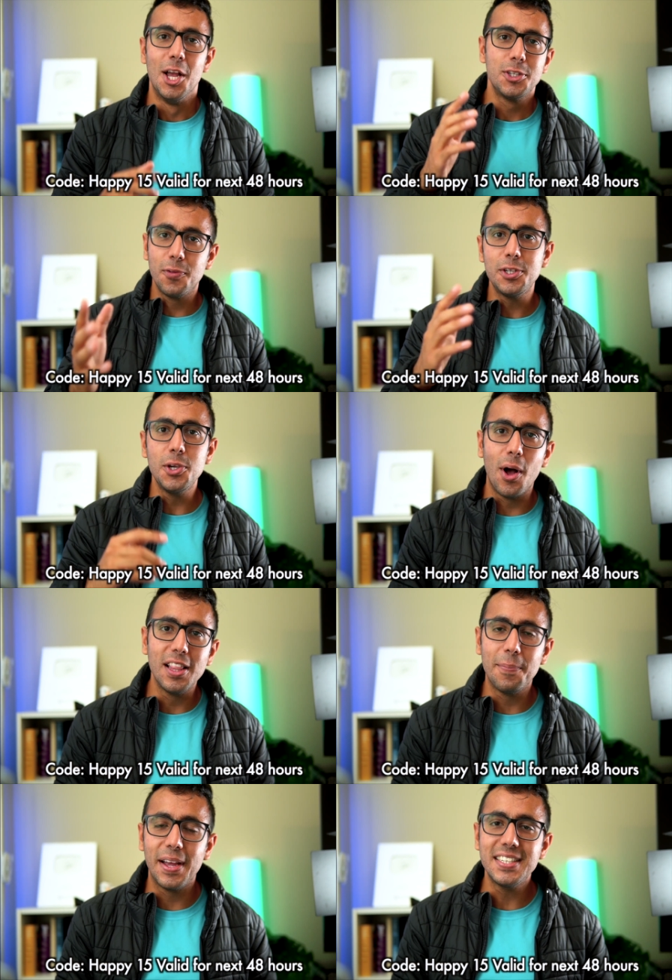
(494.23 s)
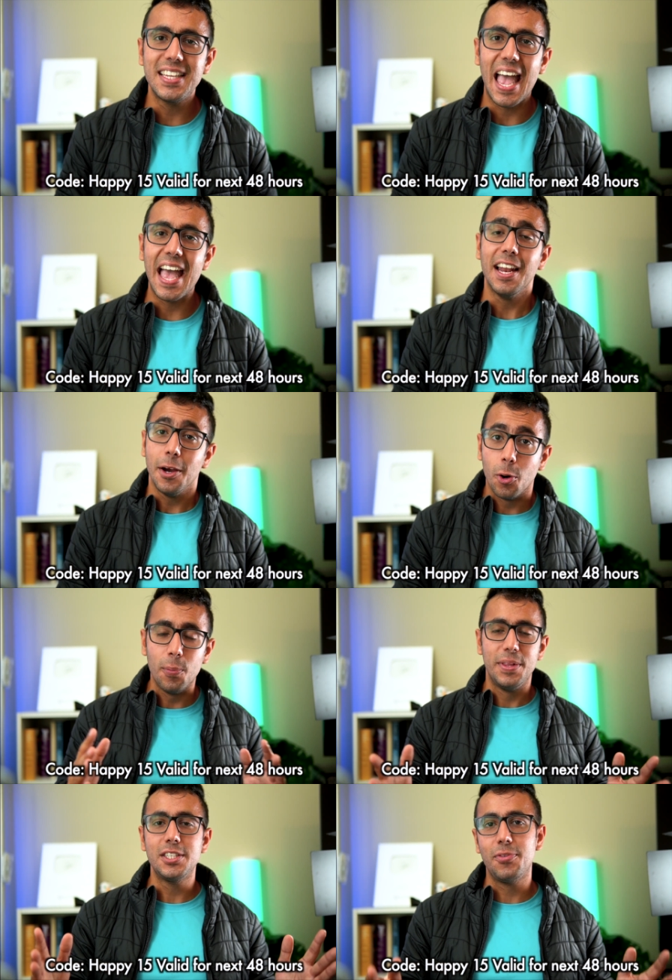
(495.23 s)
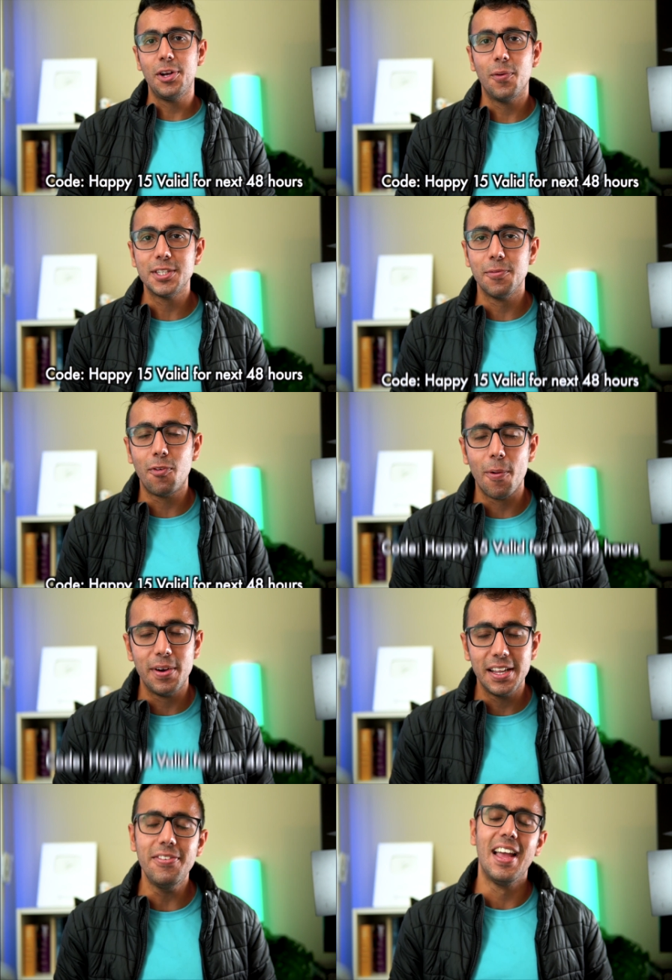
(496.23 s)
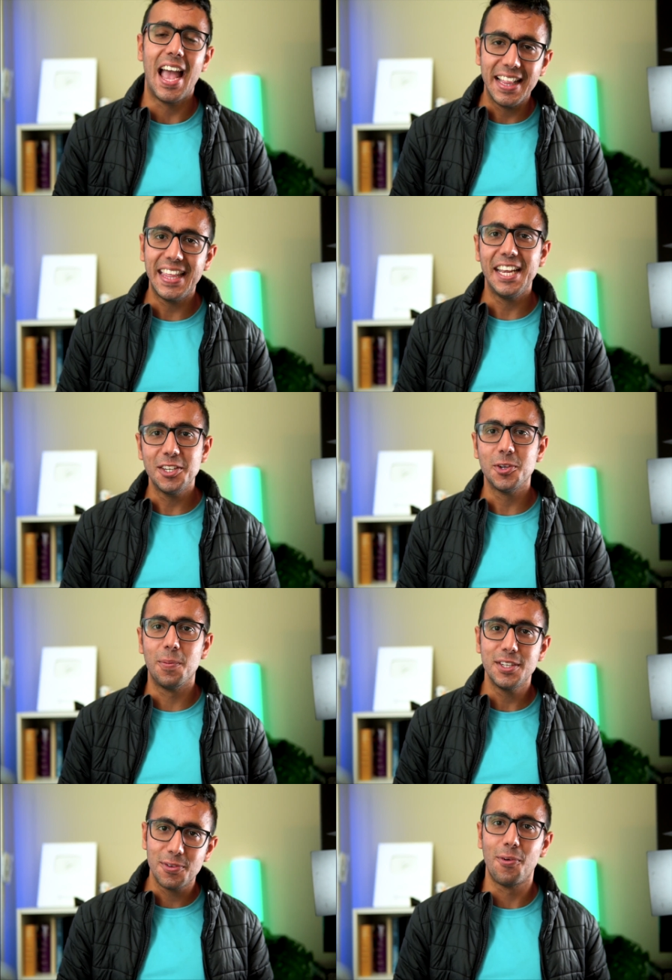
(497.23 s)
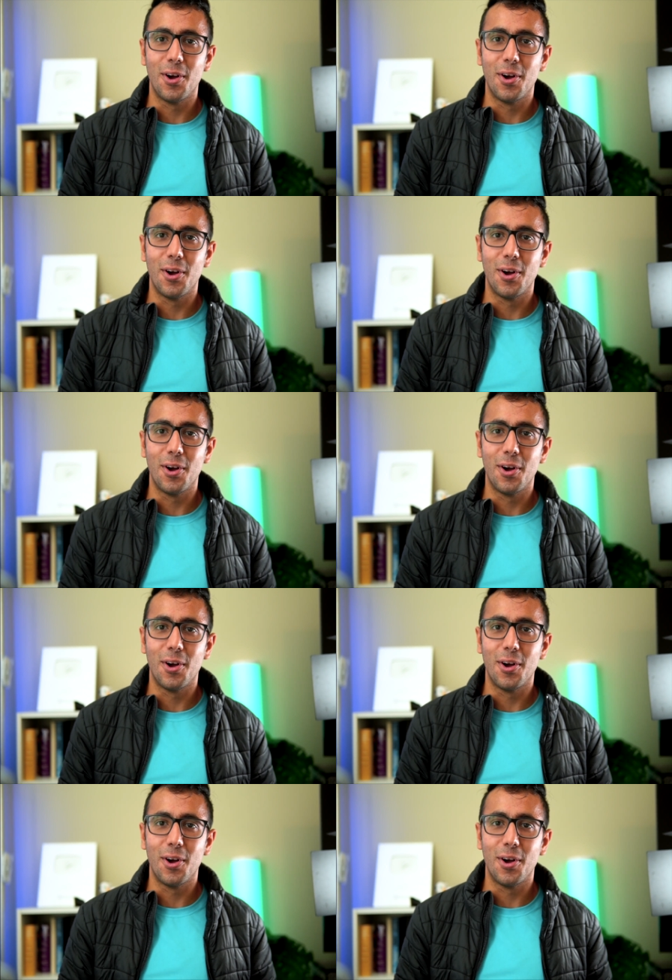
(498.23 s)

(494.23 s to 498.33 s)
So wish you all the best, and I hope this video was informative, and thank you so much for